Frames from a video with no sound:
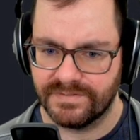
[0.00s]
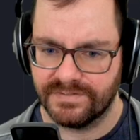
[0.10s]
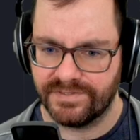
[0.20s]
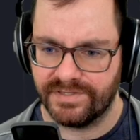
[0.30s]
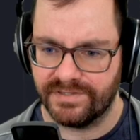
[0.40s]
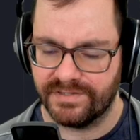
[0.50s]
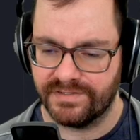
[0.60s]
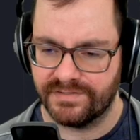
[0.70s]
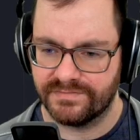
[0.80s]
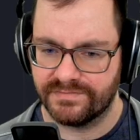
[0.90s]
Yeah.
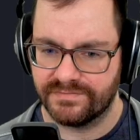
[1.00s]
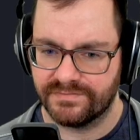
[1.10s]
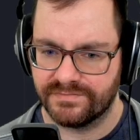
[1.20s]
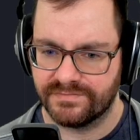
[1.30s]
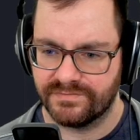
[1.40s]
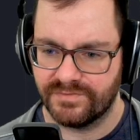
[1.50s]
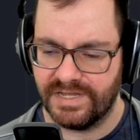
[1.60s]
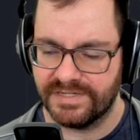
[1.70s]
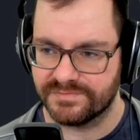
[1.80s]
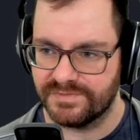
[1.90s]
Well,
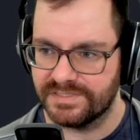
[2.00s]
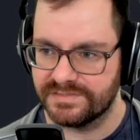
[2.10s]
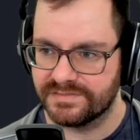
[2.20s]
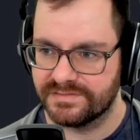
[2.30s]
as was.